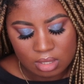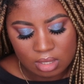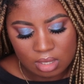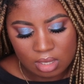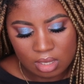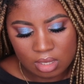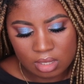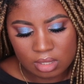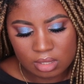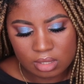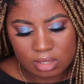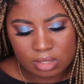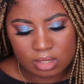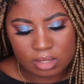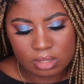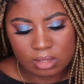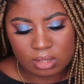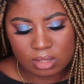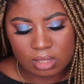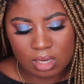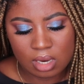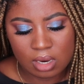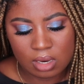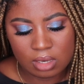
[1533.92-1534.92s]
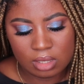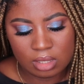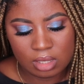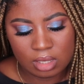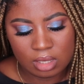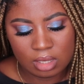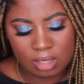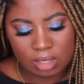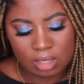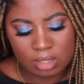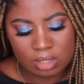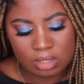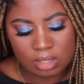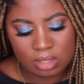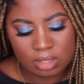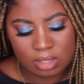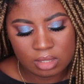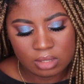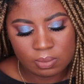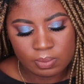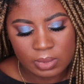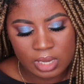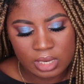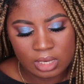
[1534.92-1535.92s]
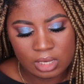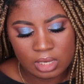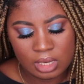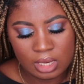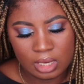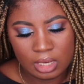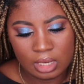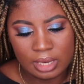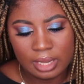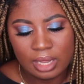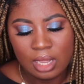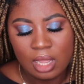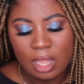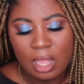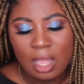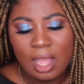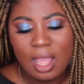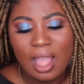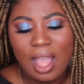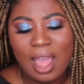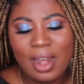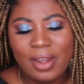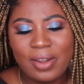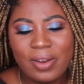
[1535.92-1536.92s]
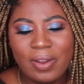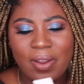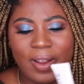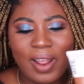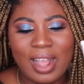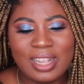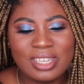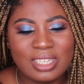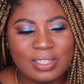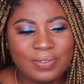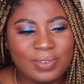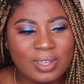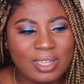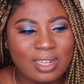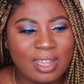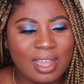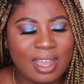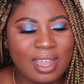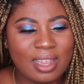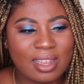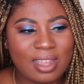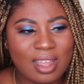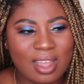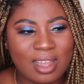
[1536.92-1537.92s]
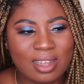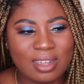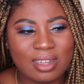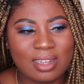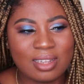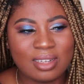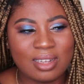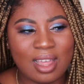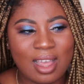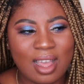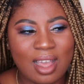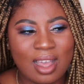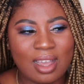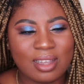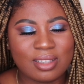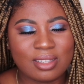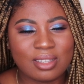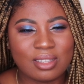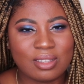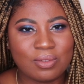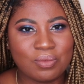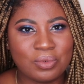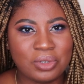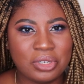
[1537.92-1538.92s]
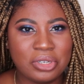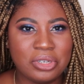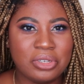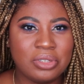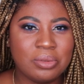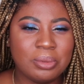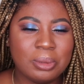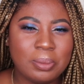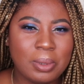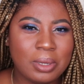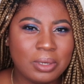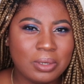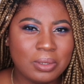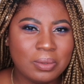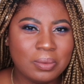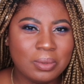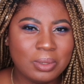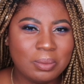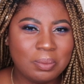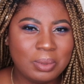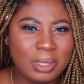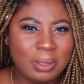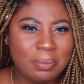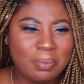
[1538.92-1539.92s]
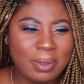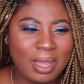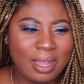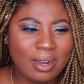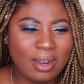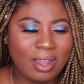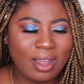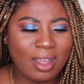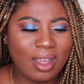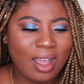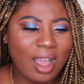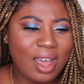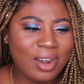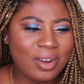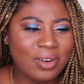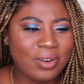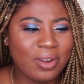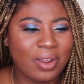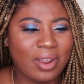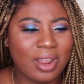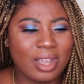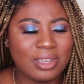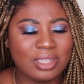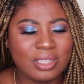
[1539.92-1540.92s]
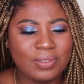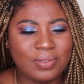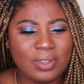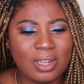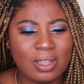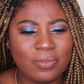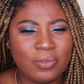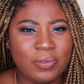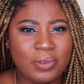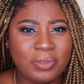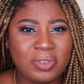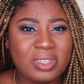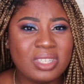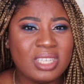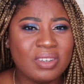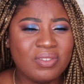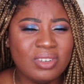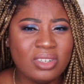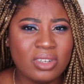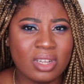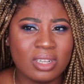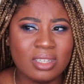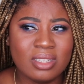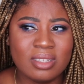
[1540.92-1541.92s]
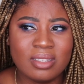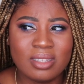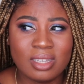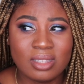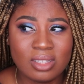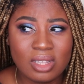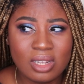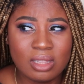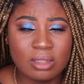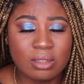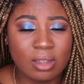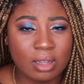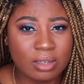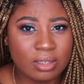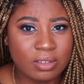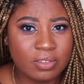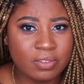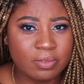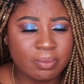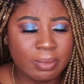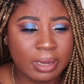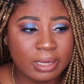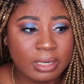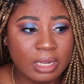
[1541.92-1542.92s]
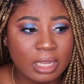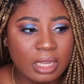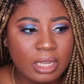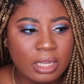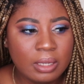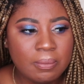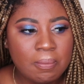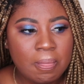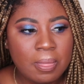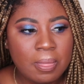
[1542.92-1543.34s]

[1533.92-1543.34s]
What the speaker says: And it's currently, it says it's made in Italy. I don't know, I just feel like a glass reusable bottle would be better. I don't know, I just feel like for $57, that's a lot of money.